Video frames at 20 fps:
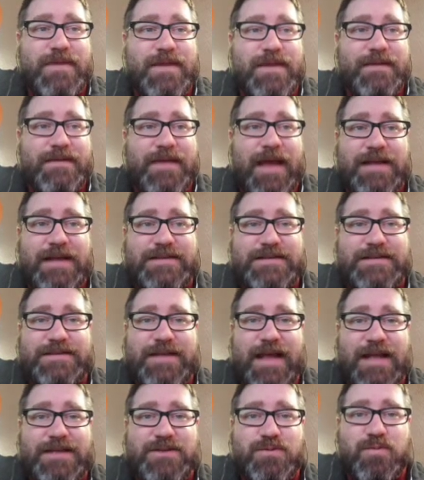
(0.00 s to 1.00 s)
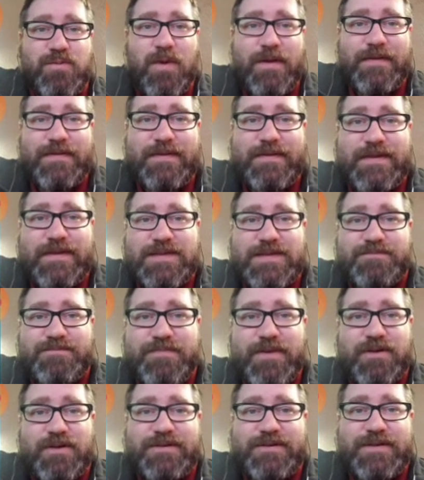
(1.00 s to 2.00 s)
That's what this
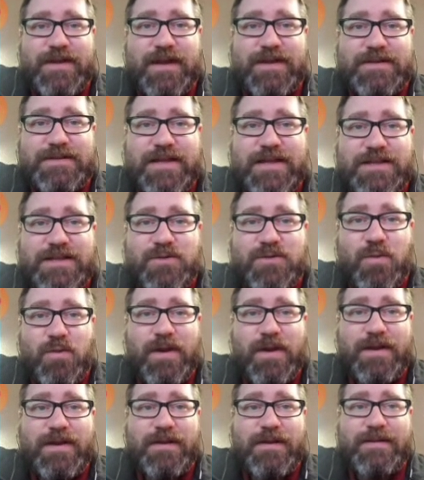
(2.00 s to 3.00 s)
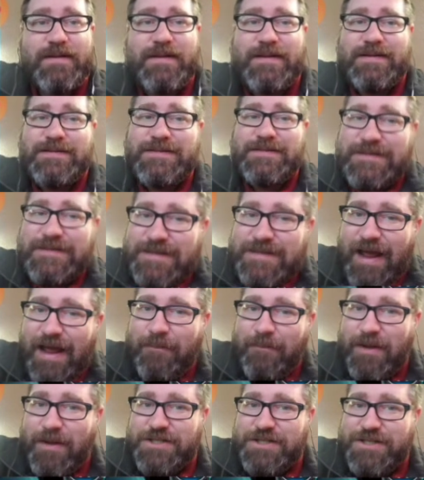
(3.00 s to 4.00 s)
build does. That's what, not
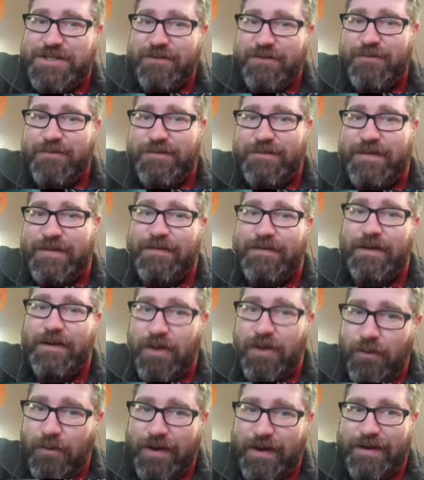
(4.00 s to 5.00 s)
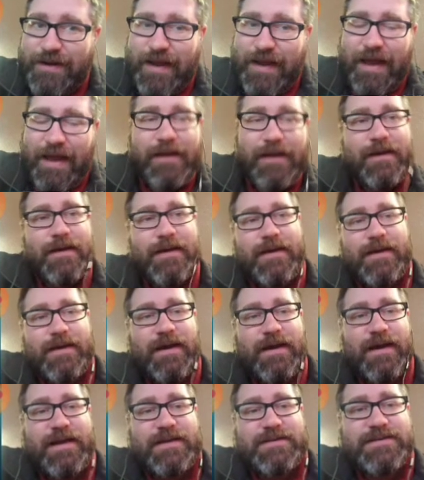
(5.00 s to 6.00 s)
much different than the Loken deck,
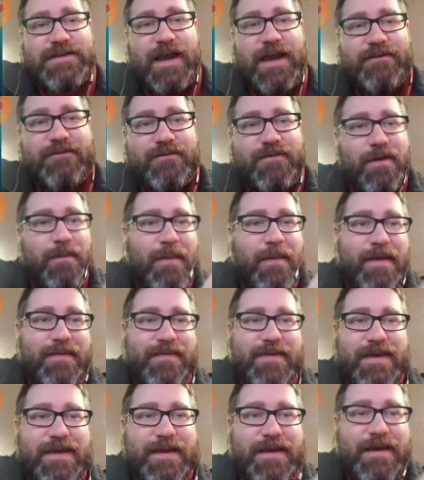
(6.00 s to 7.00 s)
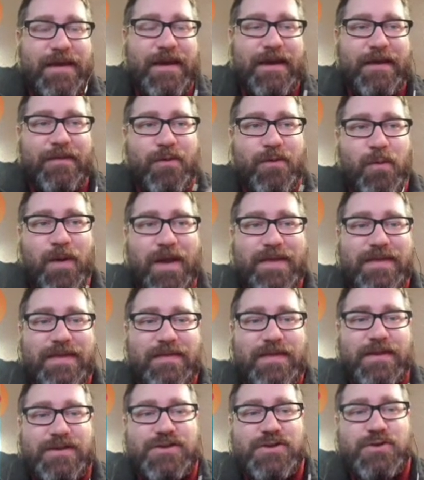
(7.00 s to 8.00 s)
aside from the way
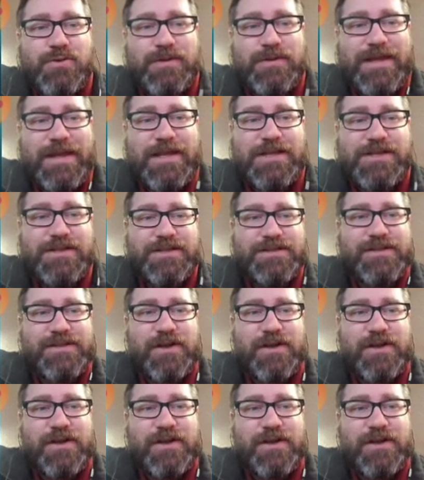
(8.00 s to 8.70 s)
that the 2 legions